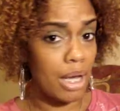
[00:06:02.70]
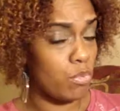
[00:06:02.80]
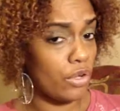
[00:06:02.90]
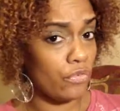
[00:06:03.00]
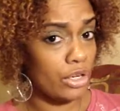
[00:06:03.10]
My
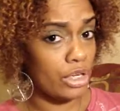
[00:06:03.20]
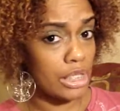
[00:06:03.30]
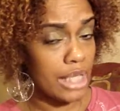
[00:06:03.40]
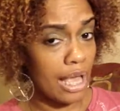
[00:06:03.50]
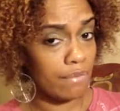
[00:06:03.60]
boyfriend
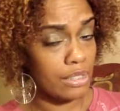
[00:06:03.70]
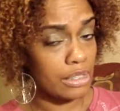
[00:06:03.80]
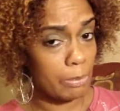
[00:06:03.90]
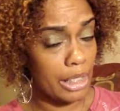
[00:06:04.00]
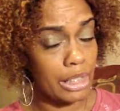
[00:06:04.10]
is half
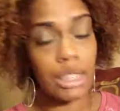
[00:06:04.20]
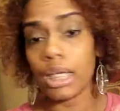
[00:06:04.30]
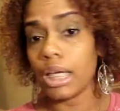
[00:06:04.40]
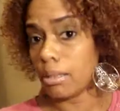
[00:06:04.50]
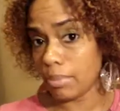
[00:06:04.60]

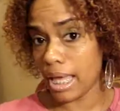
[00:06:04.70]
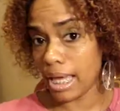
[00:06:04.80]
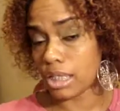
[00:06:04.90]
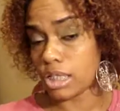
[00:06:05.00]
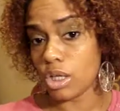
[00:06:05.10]
Hispanic and
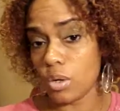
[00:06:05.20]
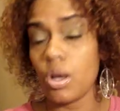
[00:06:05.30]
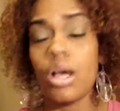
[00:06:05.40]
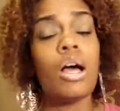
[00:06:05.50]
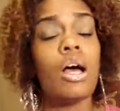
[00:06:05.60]
black.
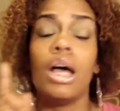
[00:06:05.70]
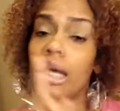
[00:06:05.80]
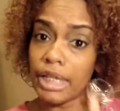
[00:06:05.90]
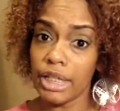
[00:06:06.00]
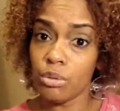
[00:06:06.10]
So
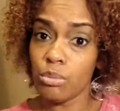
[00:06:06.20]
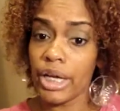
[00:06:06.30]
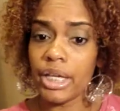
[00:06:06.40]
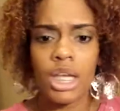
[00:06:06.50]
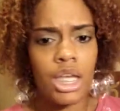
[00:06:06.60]

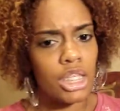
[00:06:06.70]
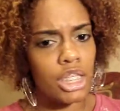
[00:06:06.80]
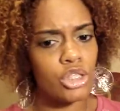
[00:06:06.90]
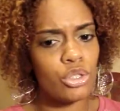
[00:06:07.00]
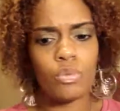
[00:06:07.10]
anyway,
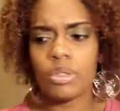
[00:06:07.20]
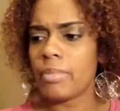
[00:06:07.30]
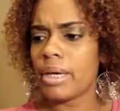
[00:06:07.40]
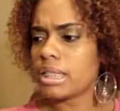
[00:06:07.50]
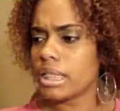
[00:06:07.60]
this dude was
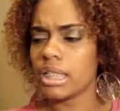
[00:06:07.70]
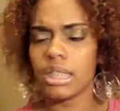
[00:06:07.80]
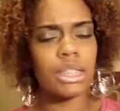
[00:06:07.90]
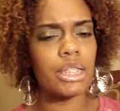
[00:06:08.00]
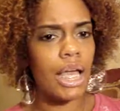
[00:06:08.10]
Mexican. He
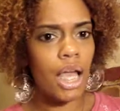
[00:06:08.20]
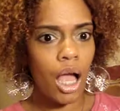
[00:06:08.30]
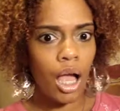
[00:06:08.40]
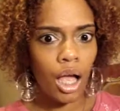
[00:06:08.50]
just like,